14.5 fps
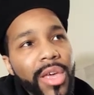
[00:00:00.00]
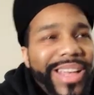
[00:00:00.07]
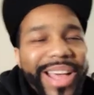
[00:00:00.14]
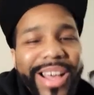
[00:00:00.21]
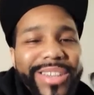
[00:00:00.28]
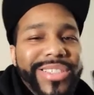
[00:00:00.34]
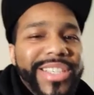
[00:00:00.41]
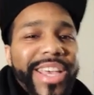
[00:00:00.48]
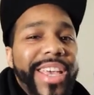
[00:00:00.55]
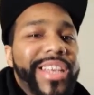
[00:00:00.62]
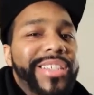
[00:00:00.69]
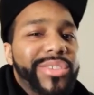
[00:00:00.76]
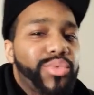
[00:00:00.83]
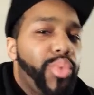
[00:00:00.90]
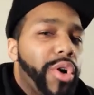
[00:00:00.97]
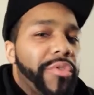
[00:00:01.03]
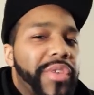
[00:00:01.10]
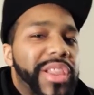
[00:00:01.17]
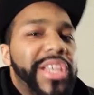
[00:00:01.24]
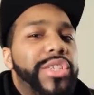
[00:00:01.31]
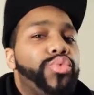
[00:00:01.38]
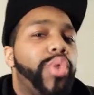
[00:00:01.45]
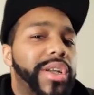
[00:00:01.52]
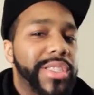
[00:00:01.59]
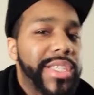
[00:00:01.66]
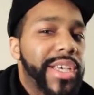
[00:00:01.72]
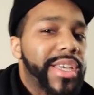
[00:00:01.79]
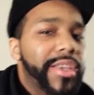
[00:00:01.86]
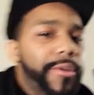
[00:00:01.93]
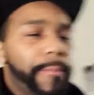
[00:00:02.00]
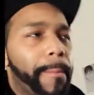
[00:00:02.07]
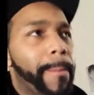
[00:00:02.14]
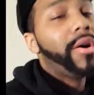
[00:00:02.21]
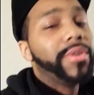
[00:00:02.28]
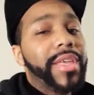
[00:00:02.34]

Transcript: I'll say it's worth at least one ticket.